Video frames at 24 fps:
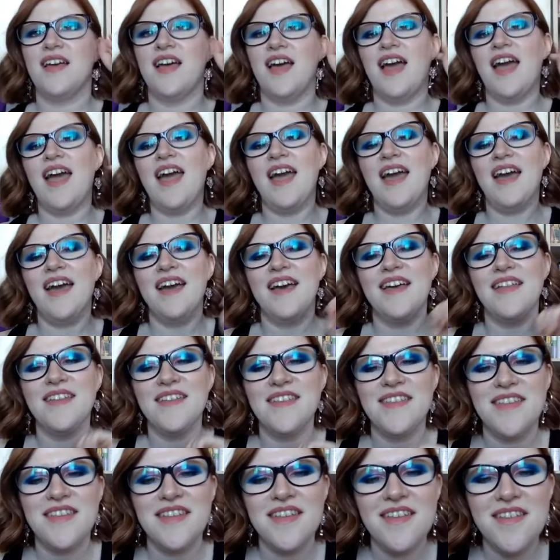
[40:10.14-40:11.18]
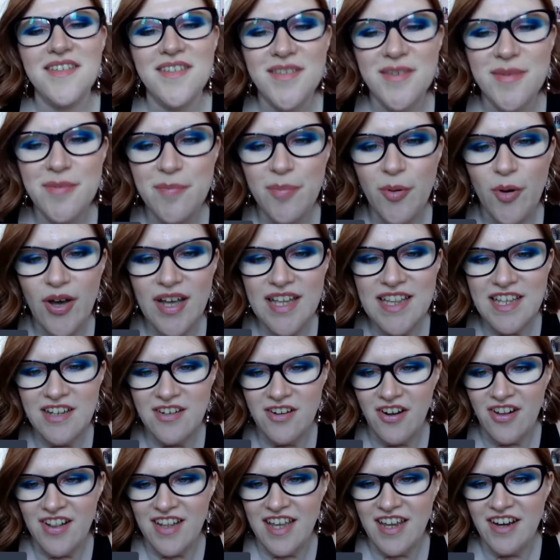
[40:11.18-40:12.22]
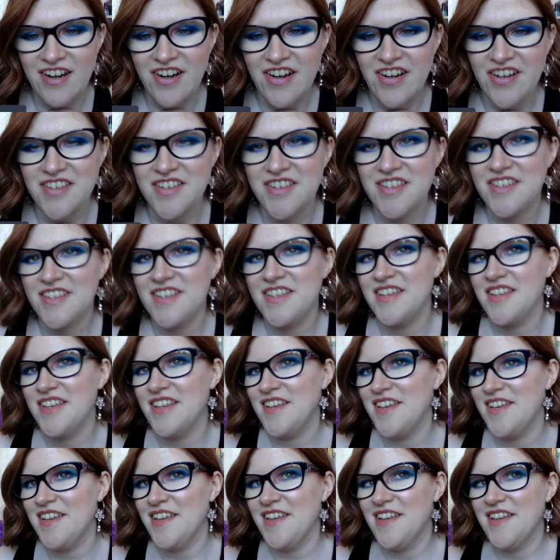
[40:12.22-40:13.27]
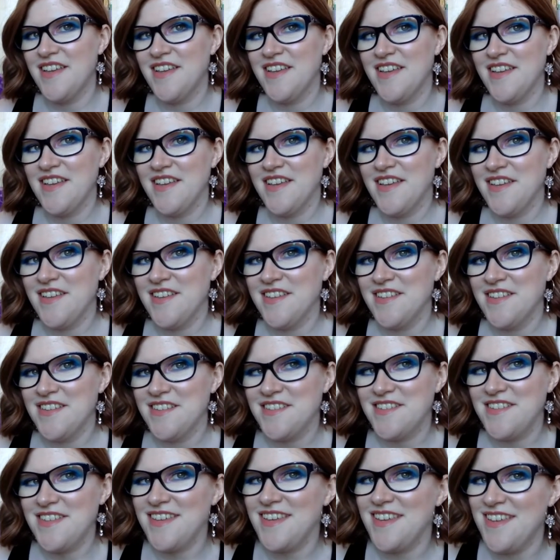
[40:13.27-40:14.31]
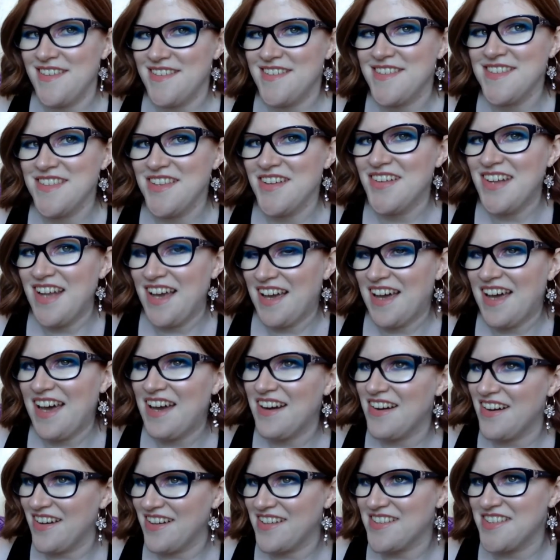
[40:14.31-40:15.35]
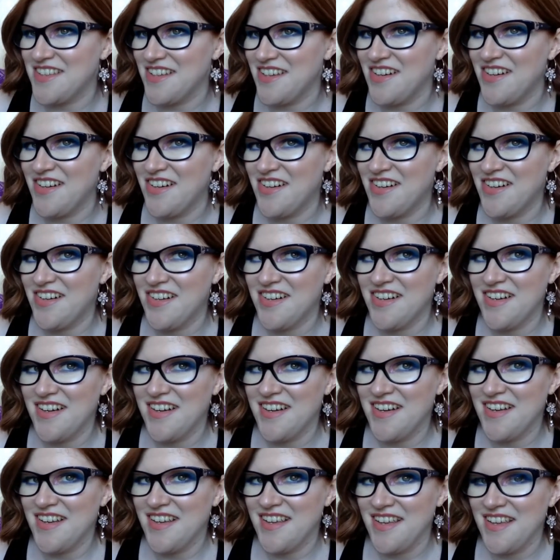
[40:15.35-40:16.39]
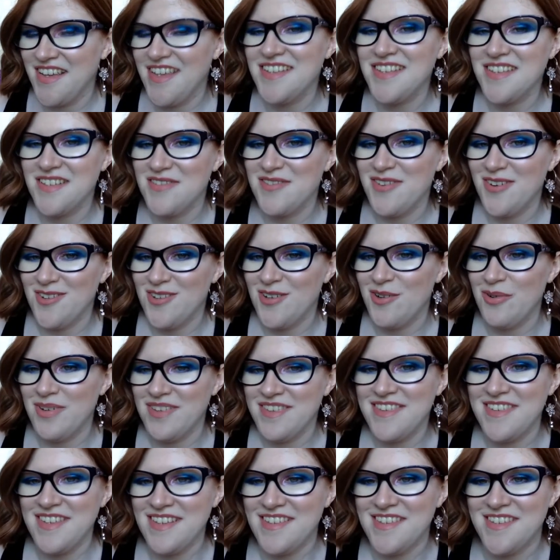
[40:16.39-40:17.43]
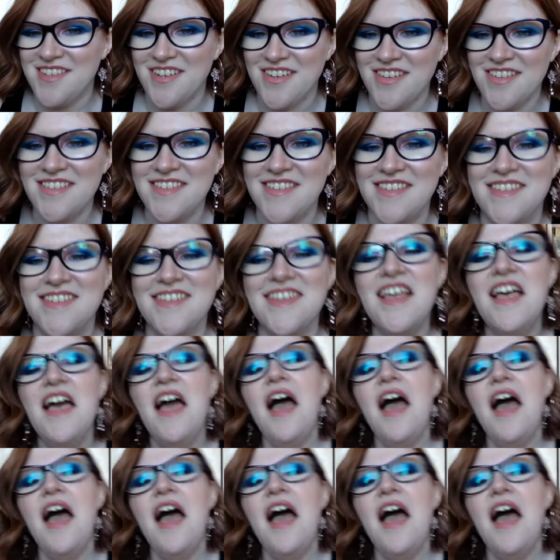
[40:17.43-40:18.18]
And spoiler alert, she is not a character in the following seasons.